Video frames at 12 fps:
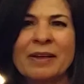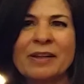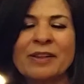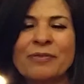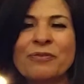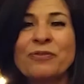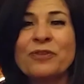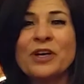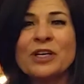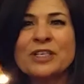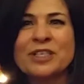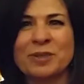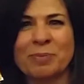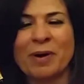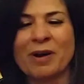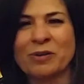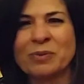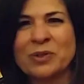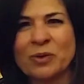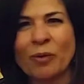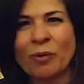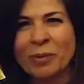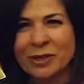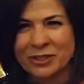the first part was
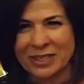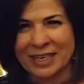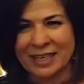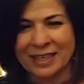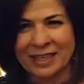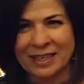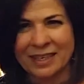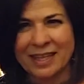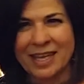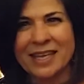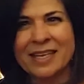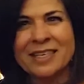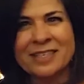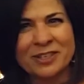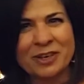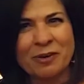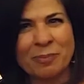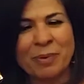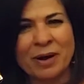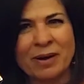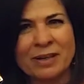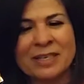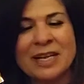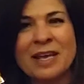almost like the easier part,